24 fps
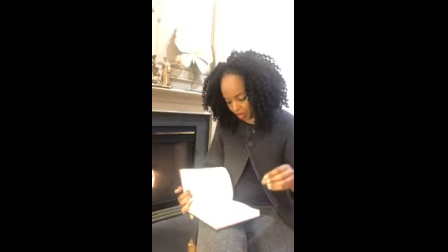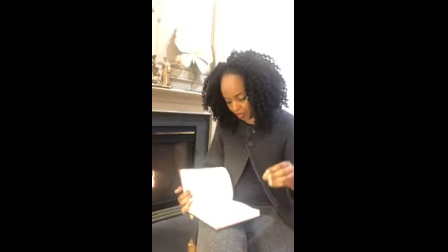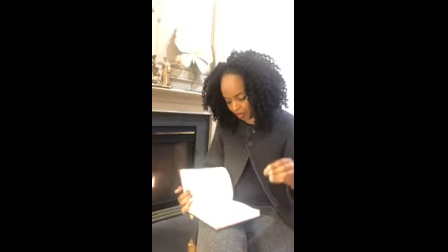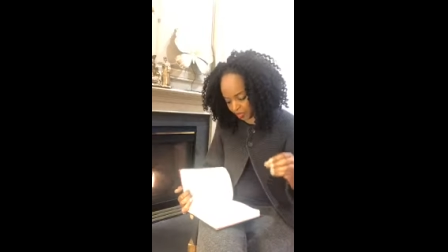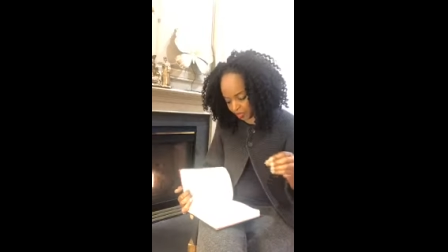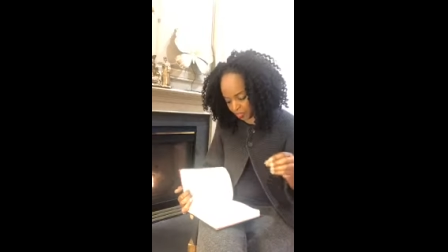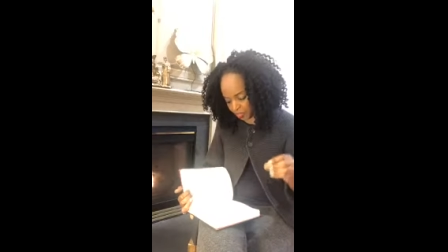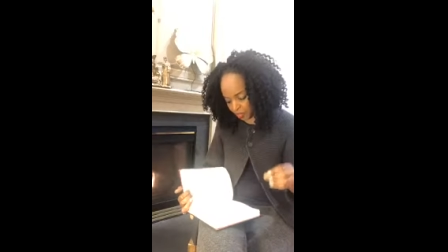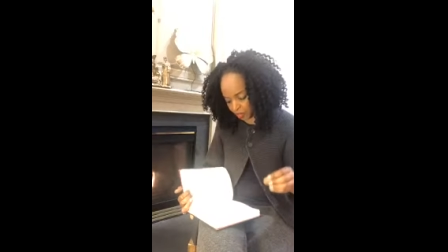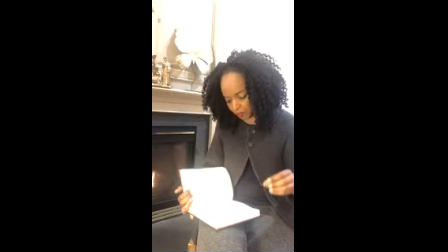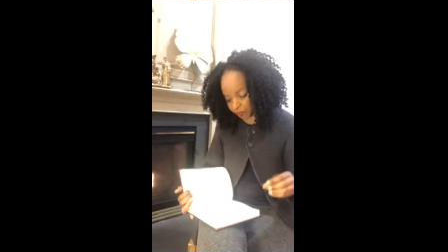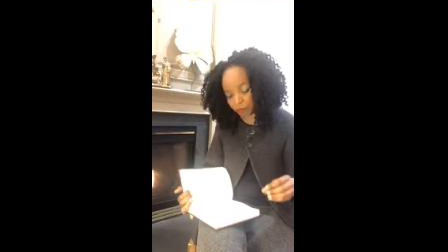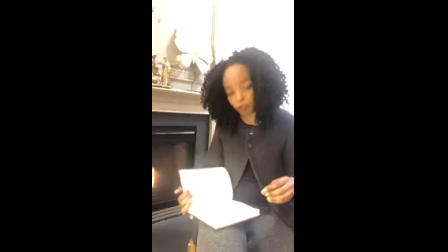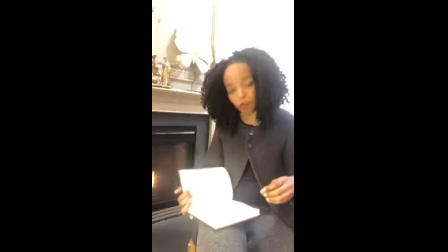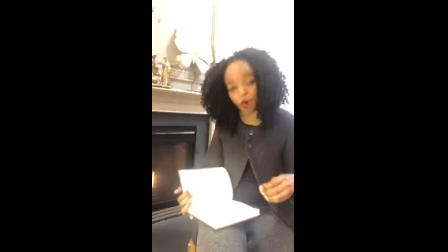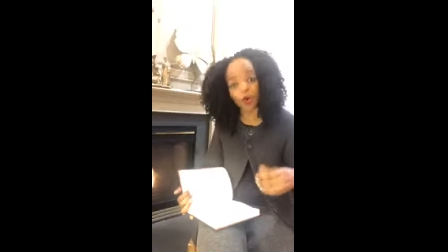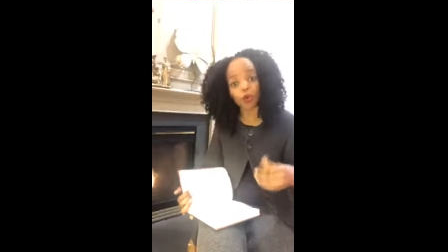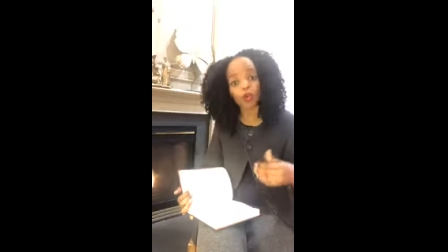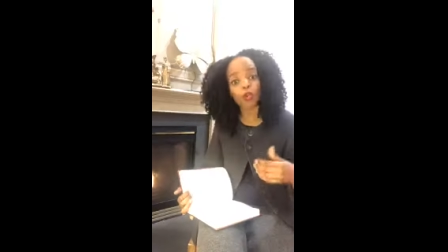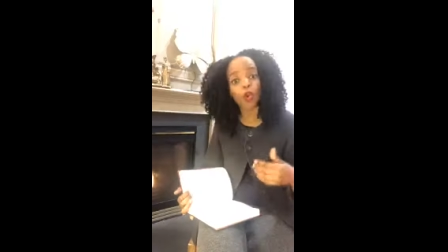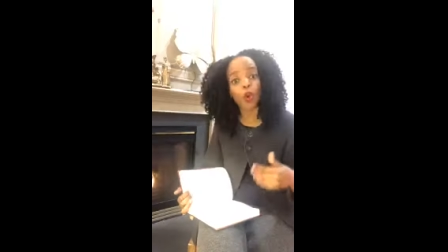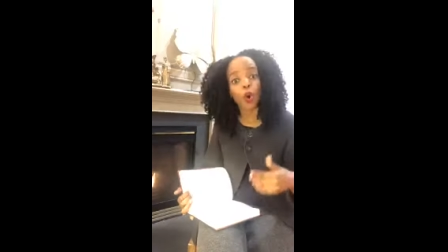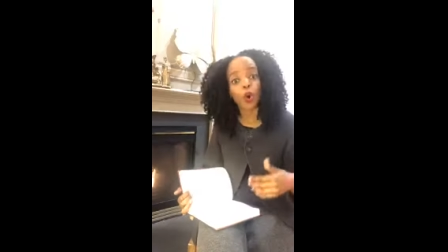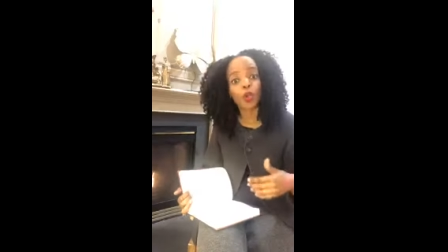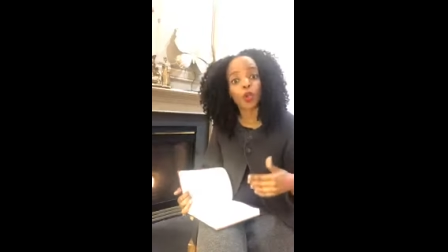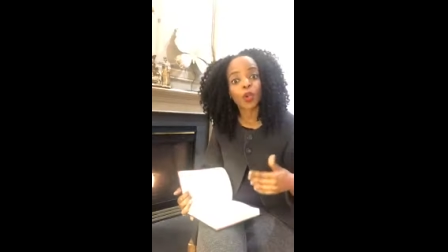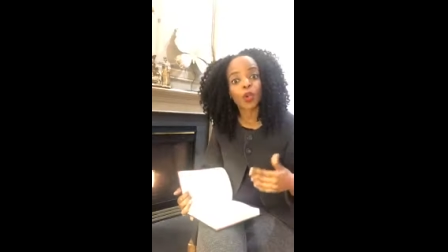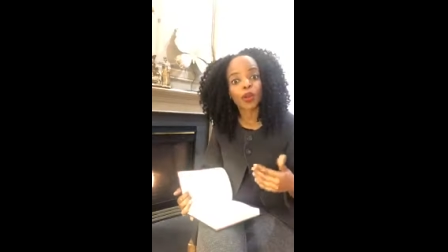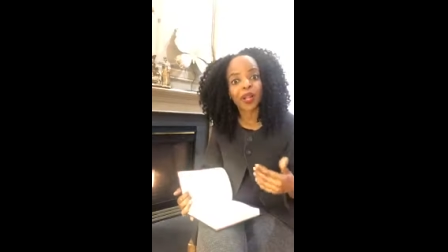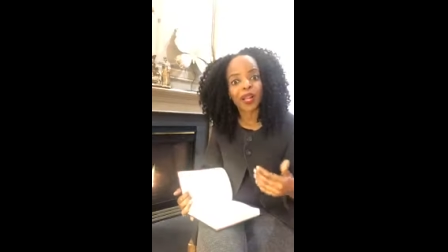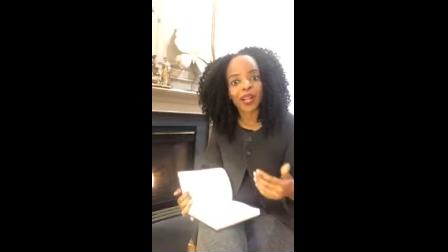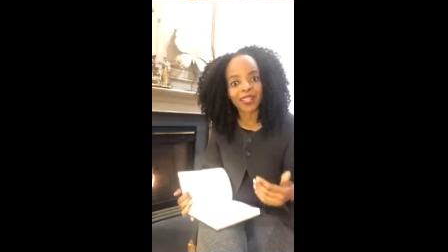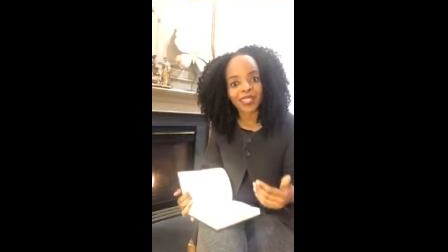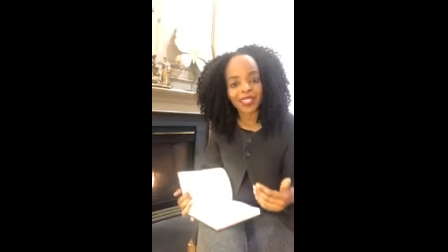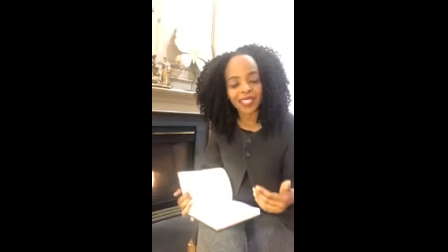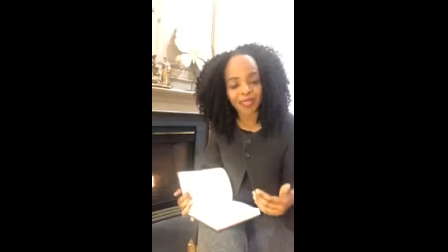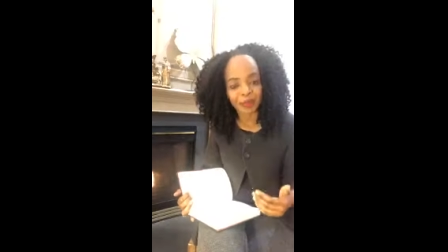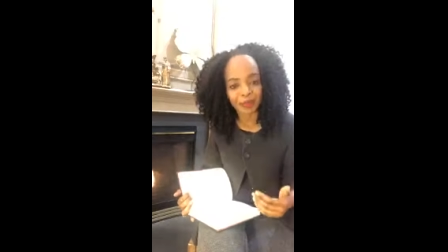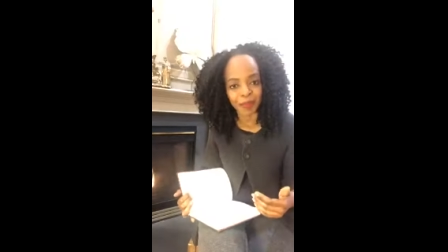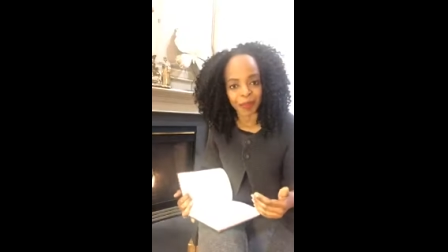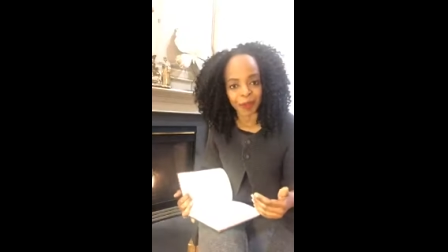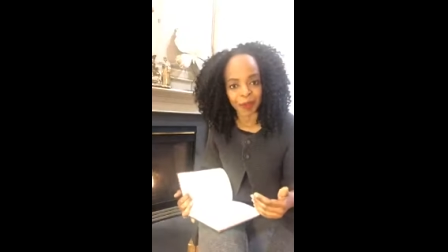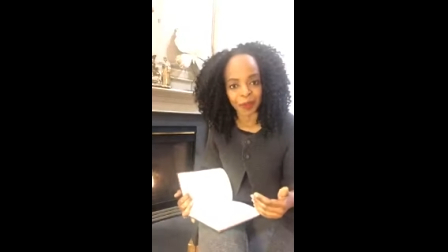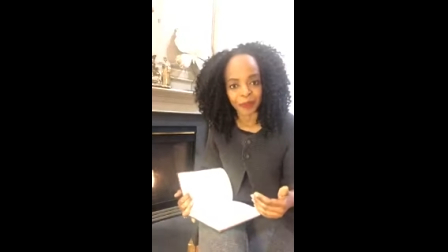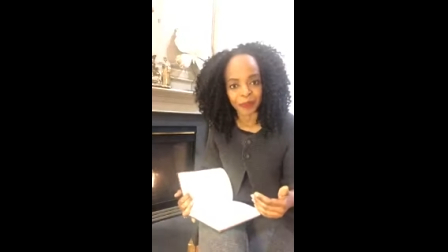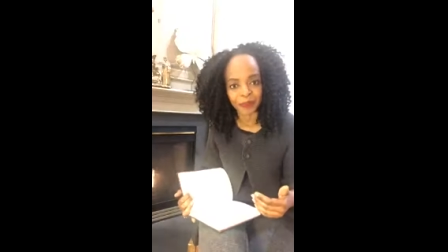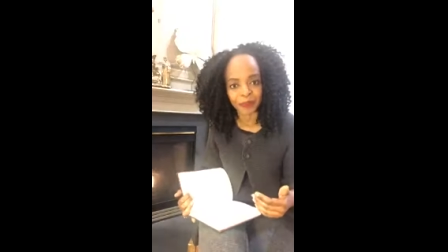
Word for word: And then step four, know your customer.